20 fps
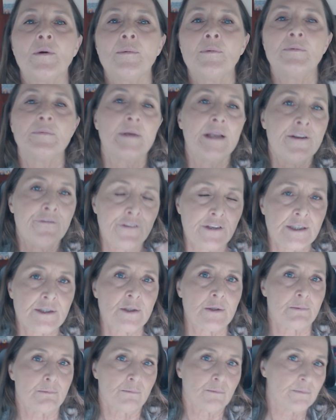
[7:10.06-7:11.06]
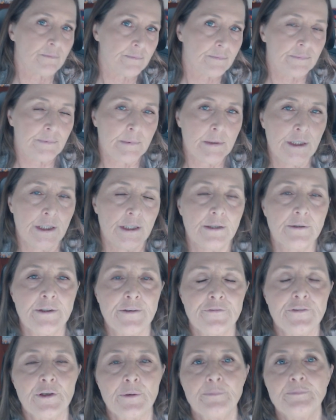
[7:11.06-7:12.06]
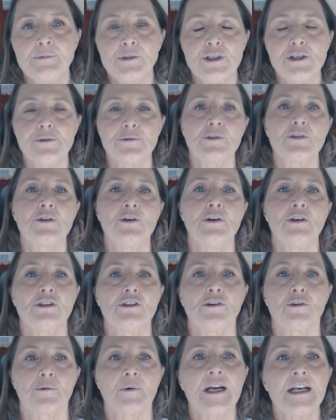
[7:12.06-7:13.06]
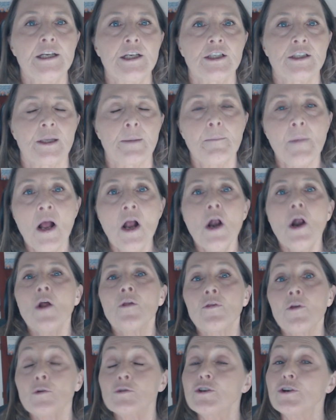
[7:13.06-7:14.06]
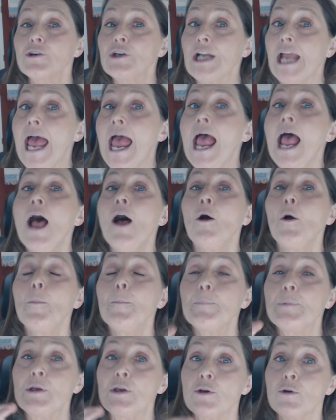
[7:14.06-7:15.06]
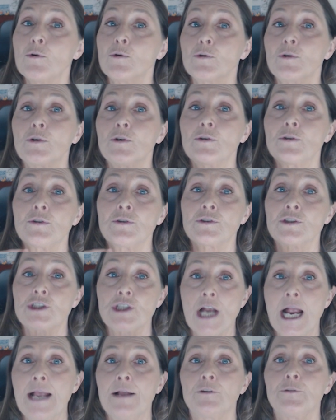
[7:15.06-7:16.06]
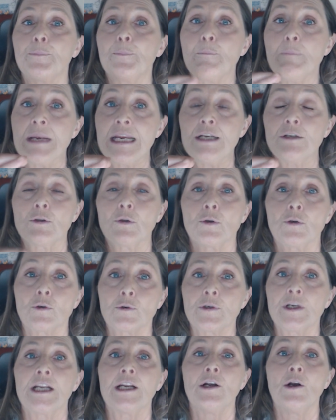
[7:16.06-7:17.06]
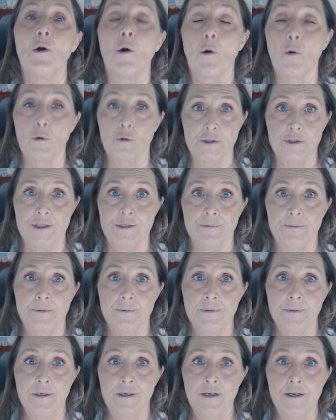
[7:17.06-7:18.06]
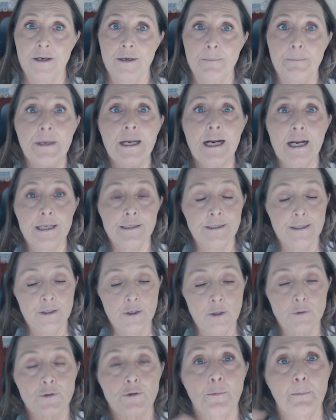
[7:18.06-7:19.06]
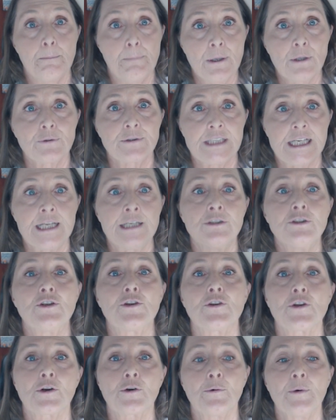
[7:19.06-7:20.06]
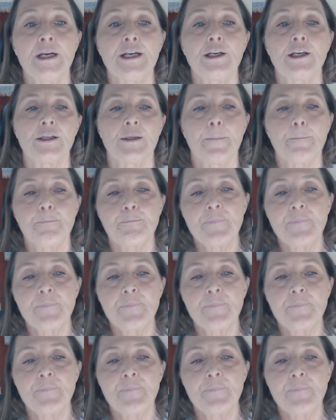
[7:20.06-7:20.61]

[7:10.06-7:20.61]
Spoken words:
if it's if you choose good curriculum, those are going to help your child meet learning goals because those are built into the curriculum.